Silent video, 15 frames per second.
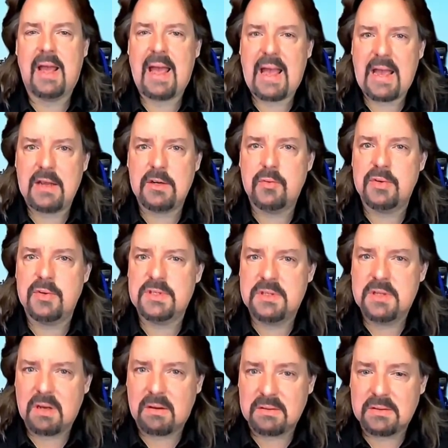end
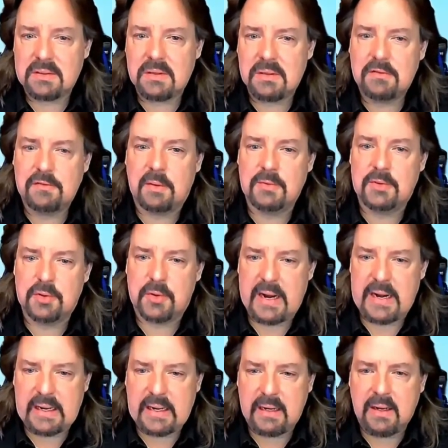result from
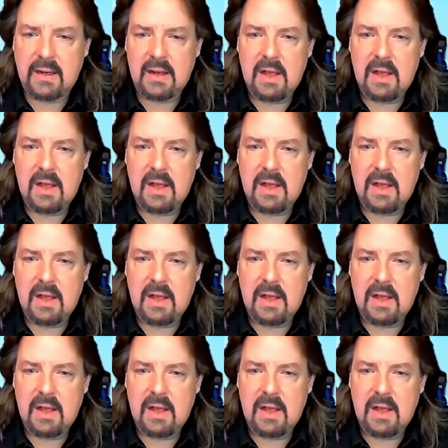training,